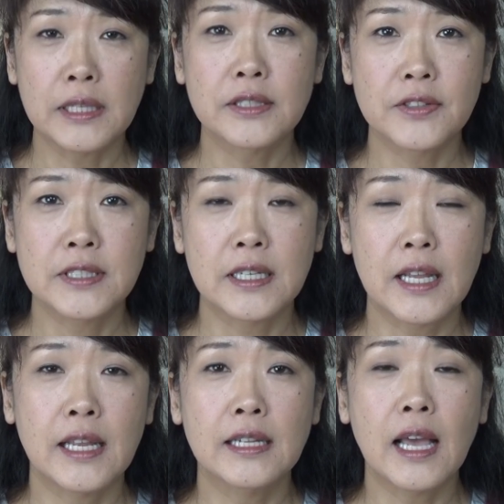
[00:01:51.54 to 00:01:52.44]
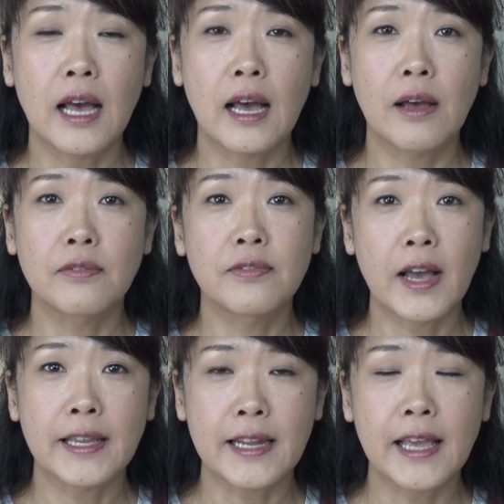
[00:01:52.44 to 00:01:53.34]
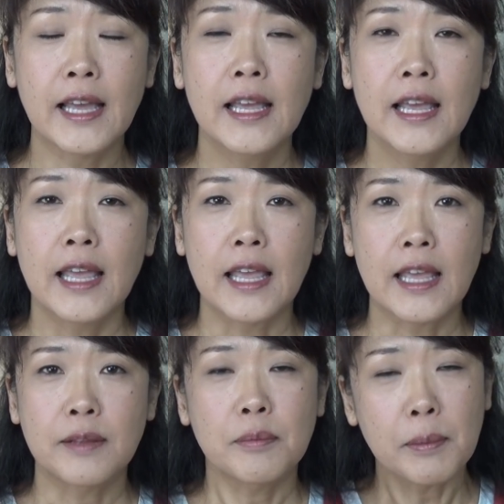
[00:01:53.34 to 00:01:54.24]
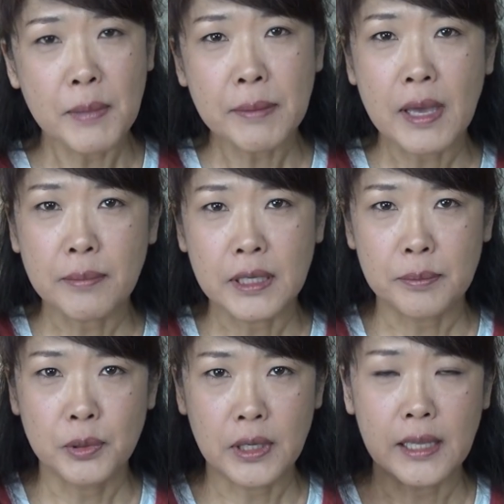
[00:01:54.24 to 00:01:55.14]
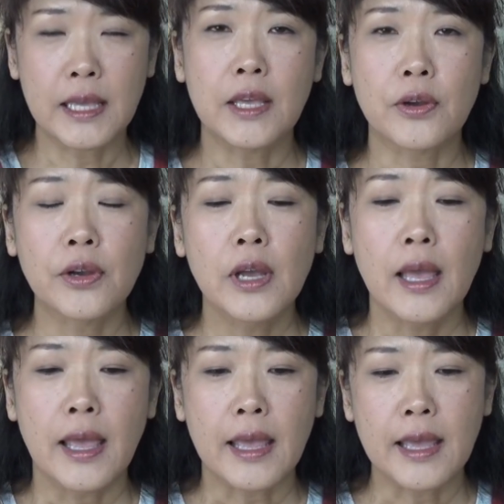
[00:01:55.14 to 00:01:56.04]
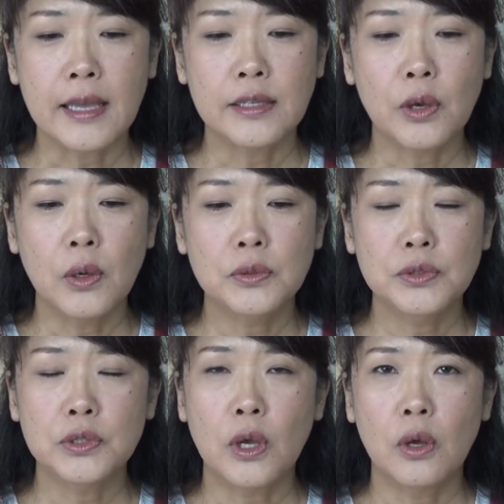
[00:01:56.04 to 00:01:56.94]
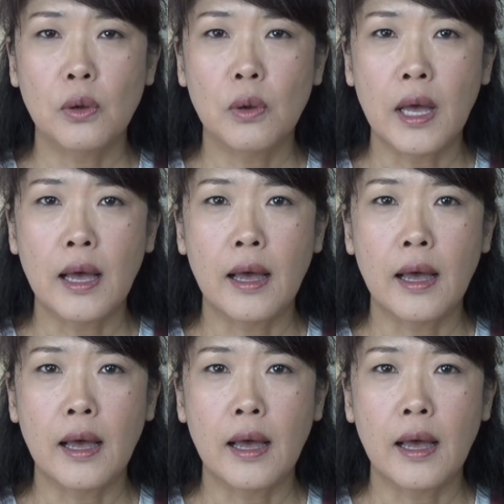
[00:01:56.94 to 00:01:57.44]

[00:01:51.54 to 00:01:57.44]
interested in, find it, and maybe I'm gonna put it here. And also